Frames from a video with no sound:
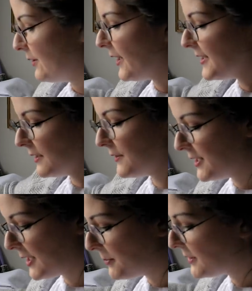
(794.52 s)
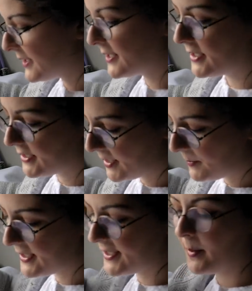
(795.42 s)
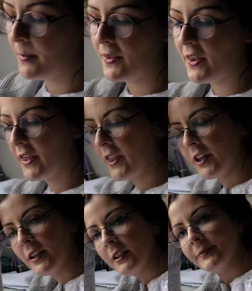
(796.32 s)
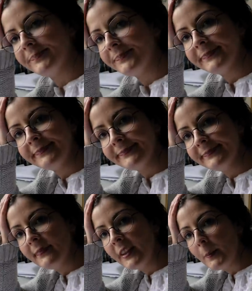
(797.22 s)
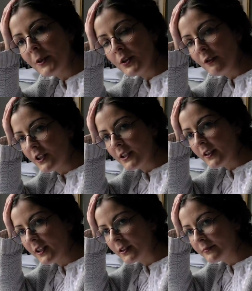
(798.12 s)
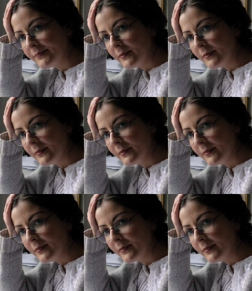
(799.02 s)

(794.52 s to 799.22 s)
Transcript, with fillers: Do you guys ever skip skip a step and then think, damn, I should have just done that?